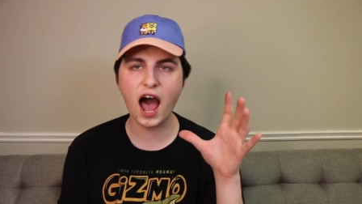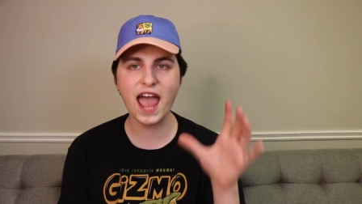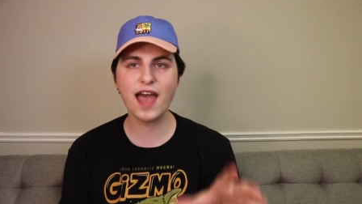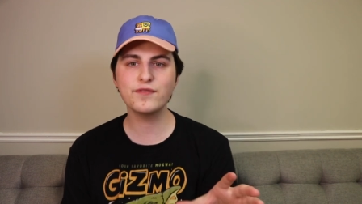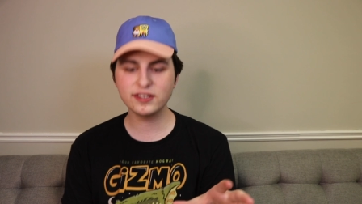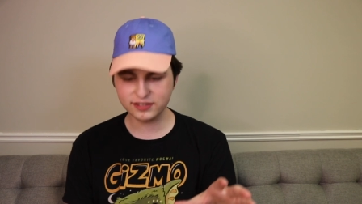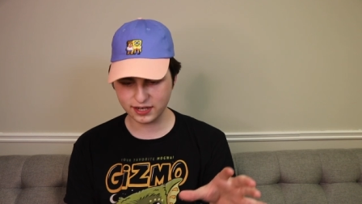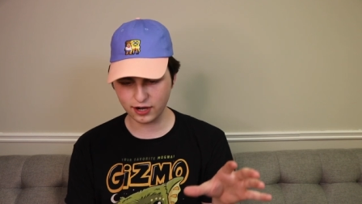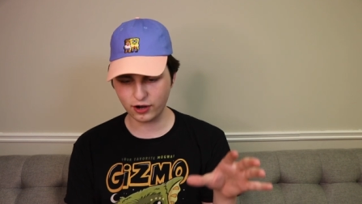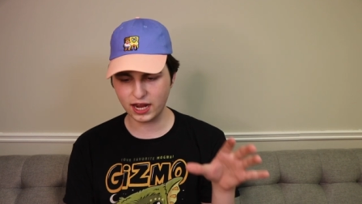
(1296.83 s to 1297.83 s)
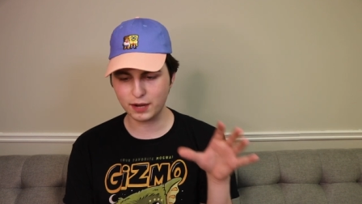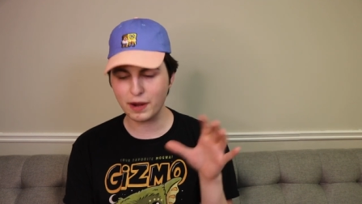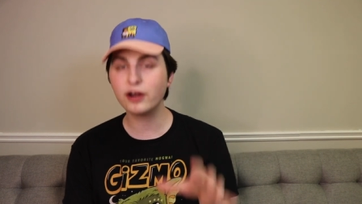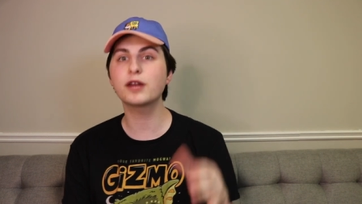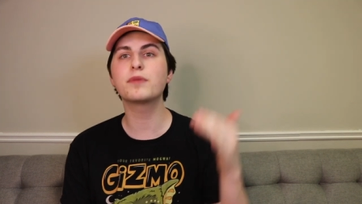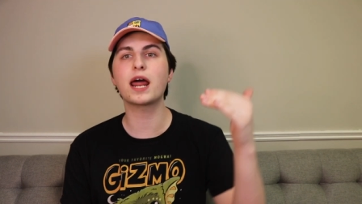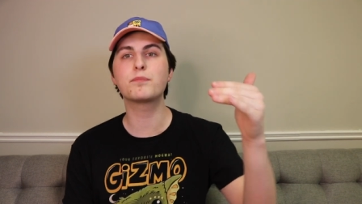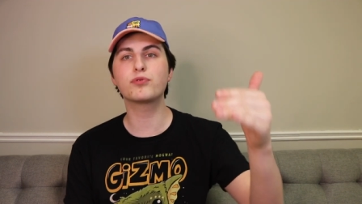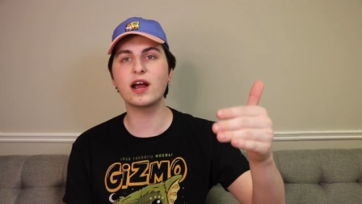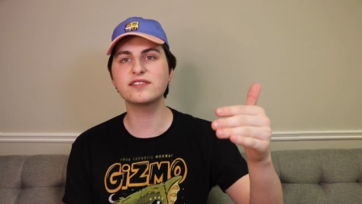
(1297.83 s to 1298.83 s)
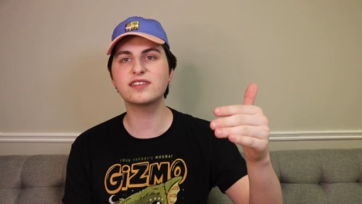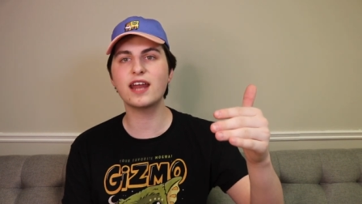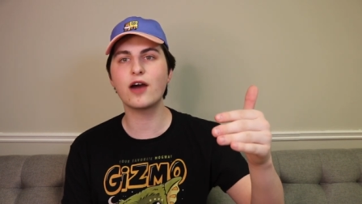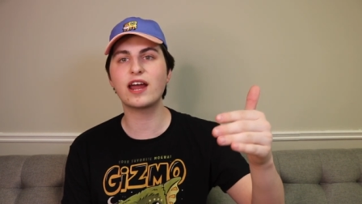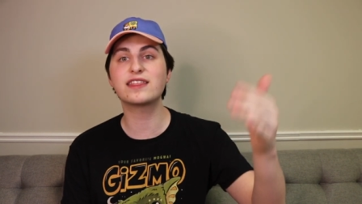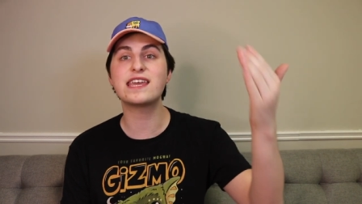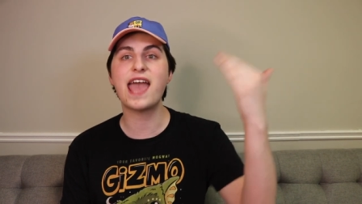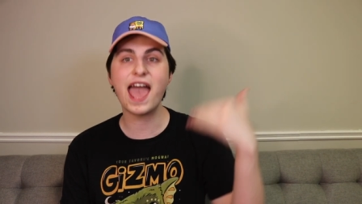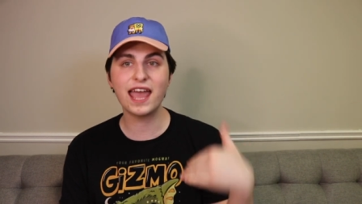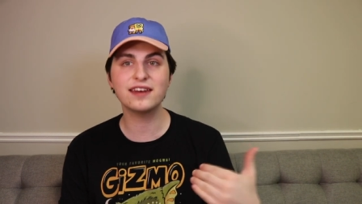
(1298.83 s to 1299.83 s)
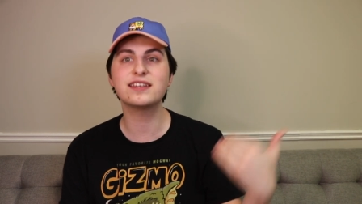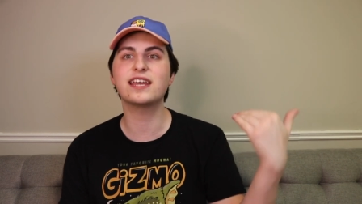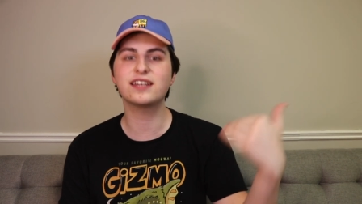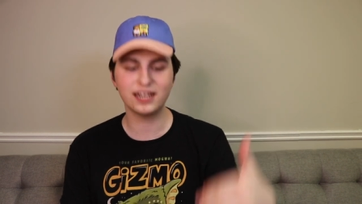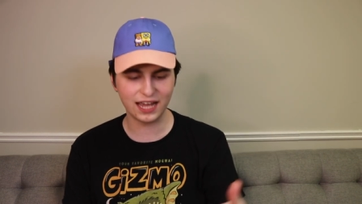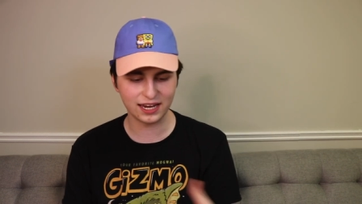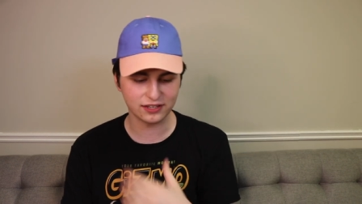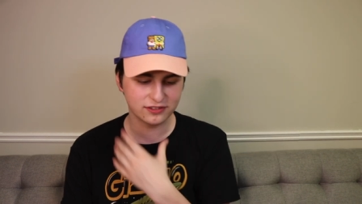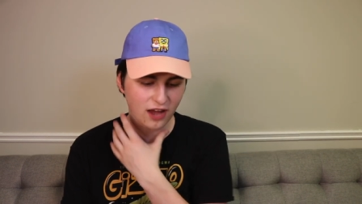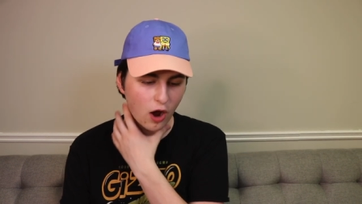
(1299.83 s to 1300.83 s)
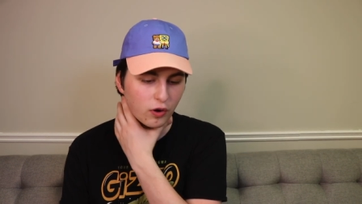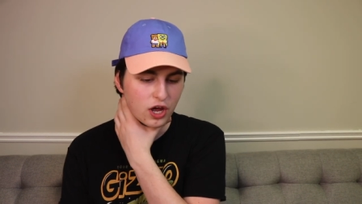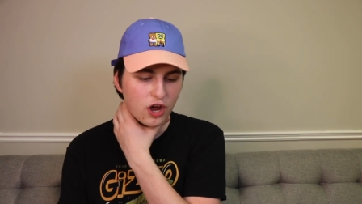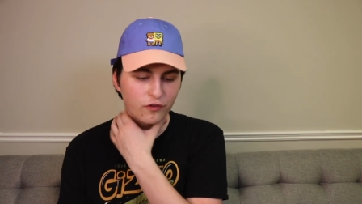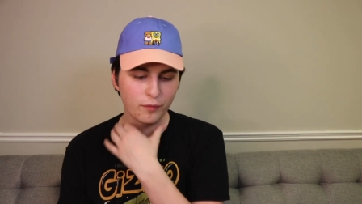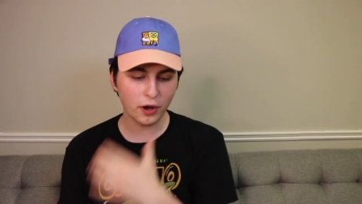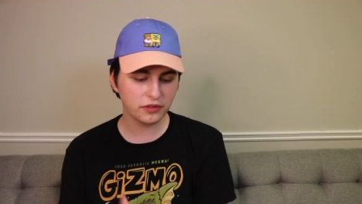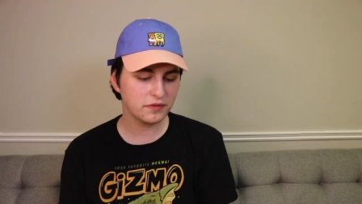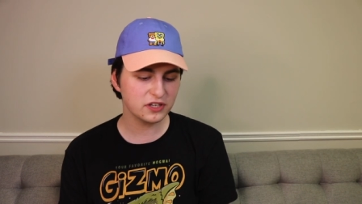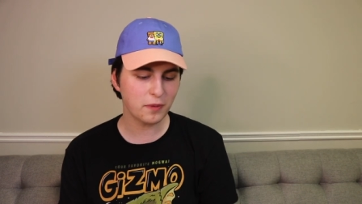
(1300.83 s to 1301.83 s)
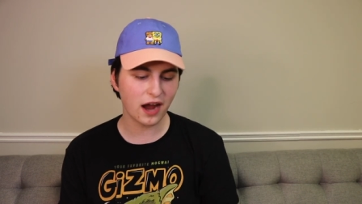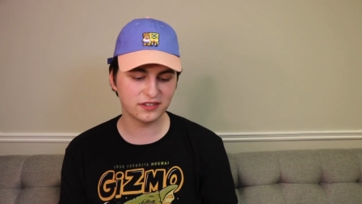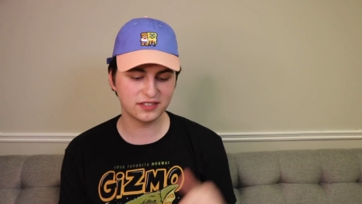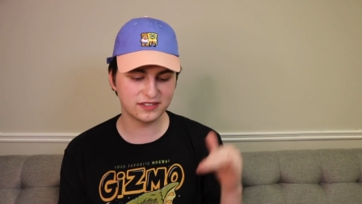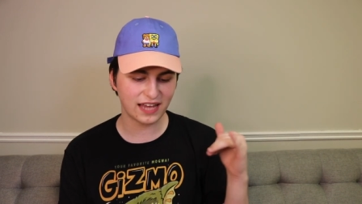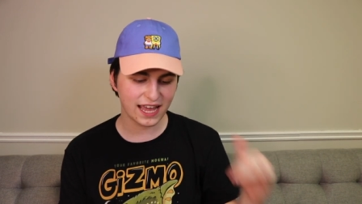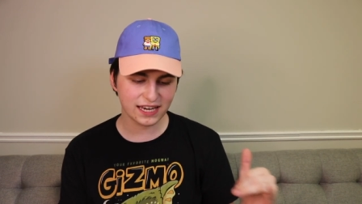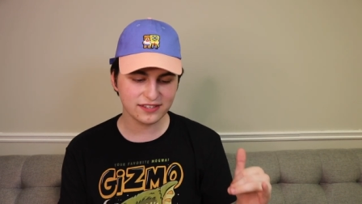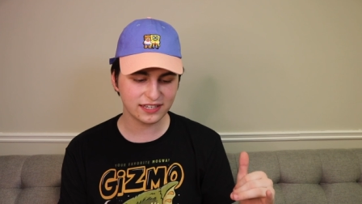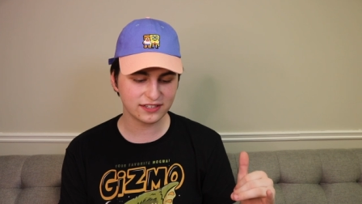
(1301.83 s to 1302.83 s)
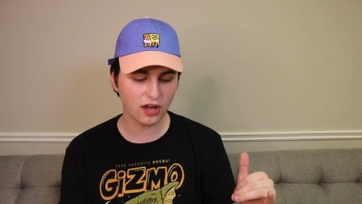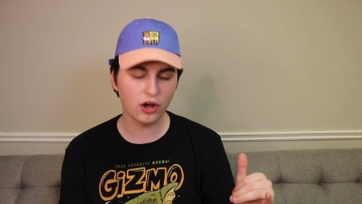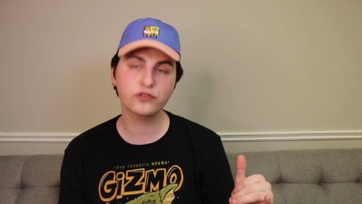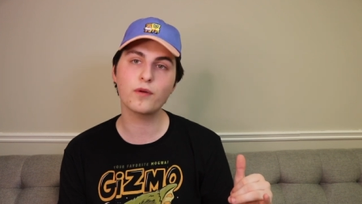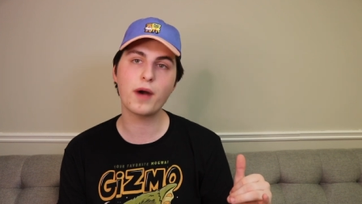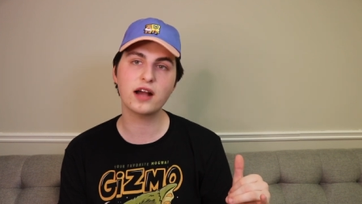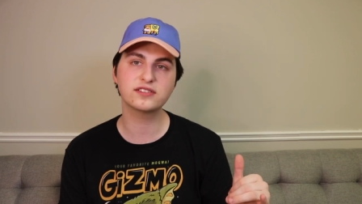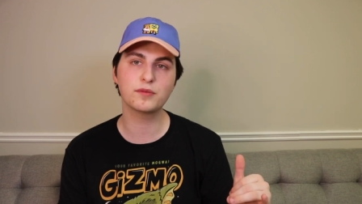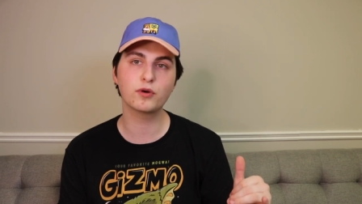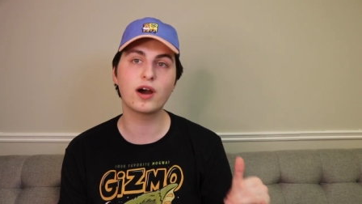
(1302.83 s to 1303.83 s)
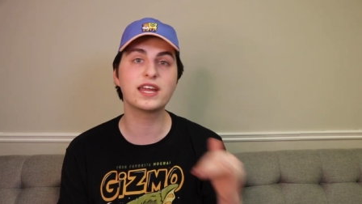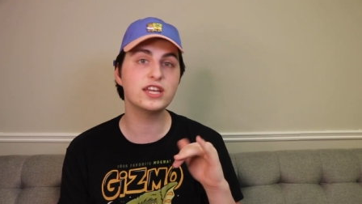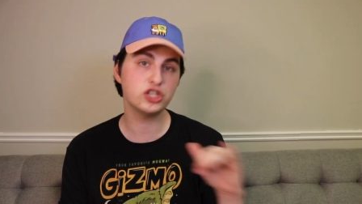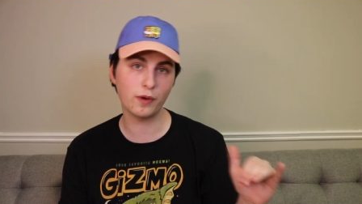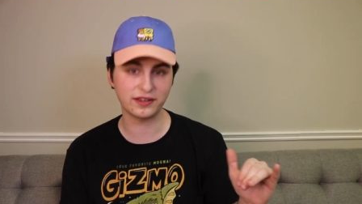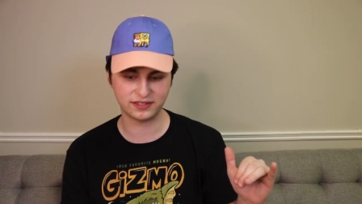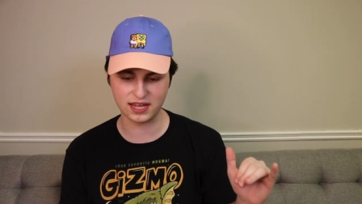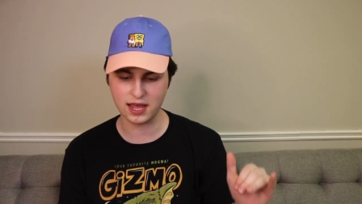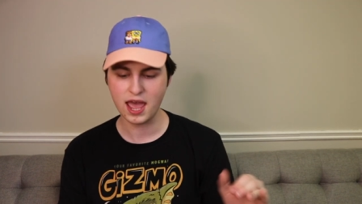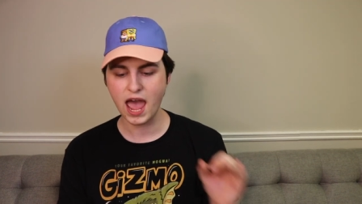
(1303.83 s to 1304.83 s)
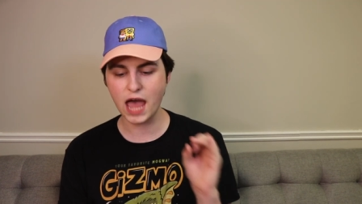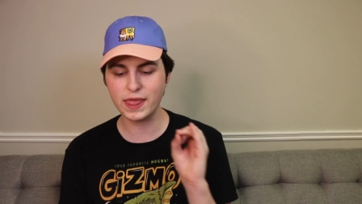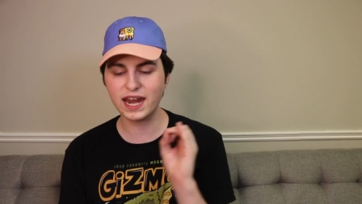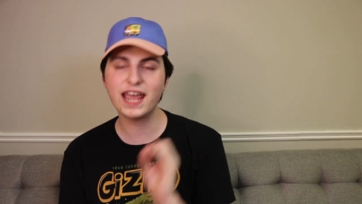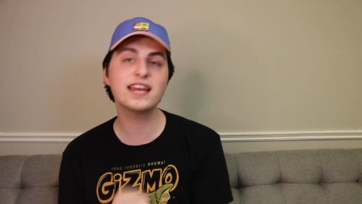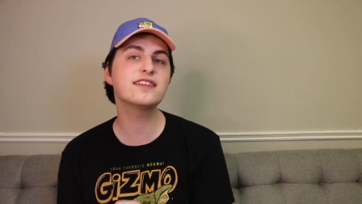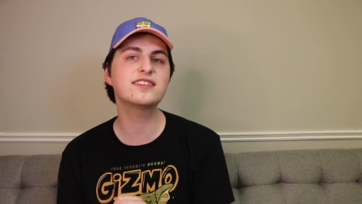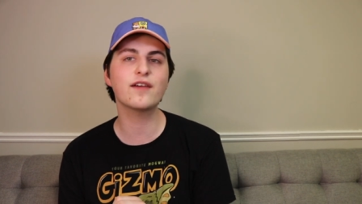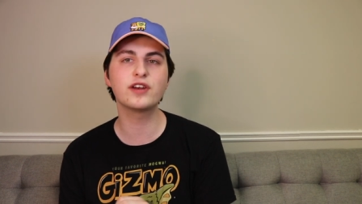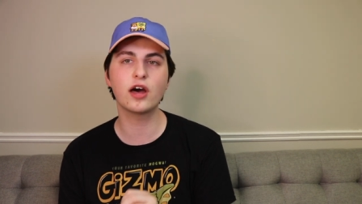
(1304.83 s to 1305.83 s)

I have this here in American, but I priced it out at the end in Canadian. So for both of these boxes, it's $86 for box number 1 in USD, and then $87